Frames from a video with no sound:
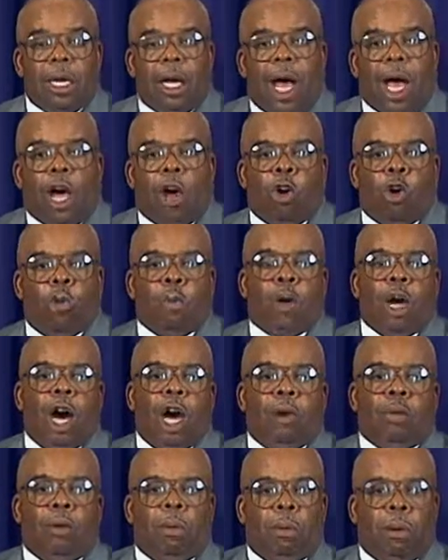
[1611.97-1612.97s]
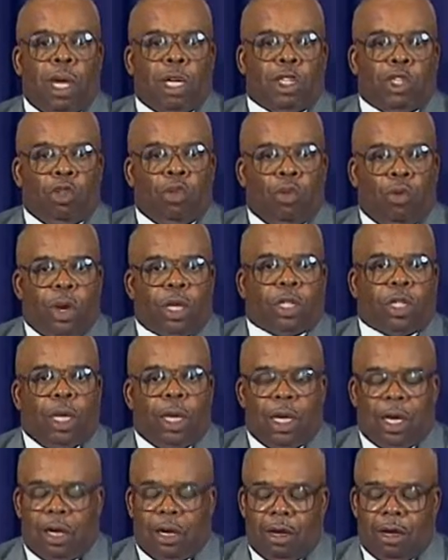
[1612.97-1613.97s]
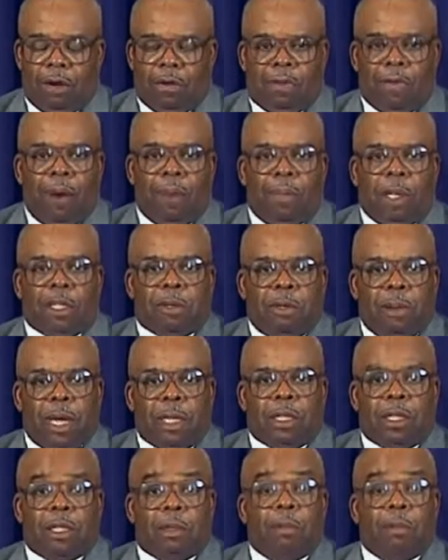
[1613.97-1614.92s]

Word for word: I hope God will bless you richly from this message.